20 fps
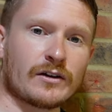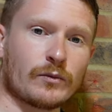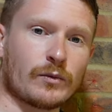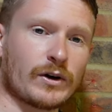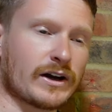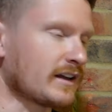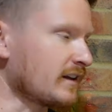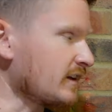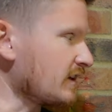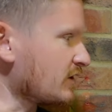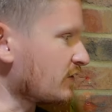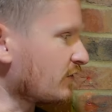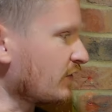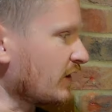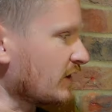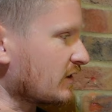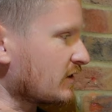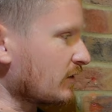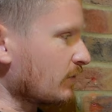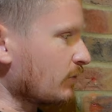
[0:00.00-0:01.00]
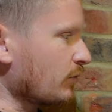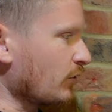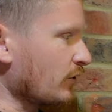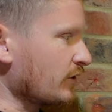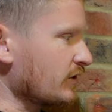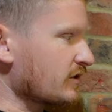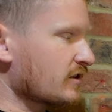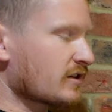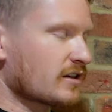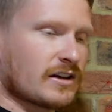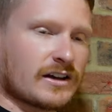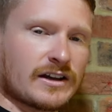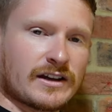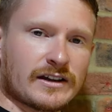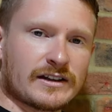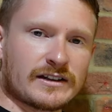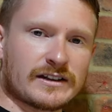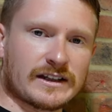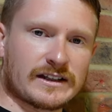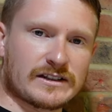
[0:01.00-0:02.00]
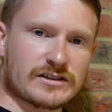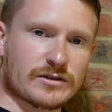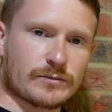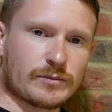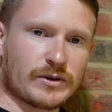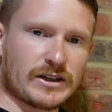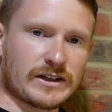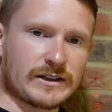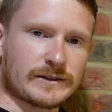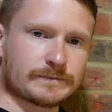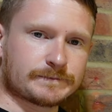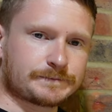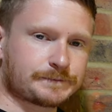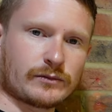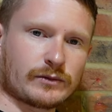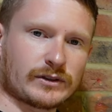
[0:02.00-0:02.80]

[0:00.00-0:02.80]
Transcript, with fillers: where these fixing points need to be.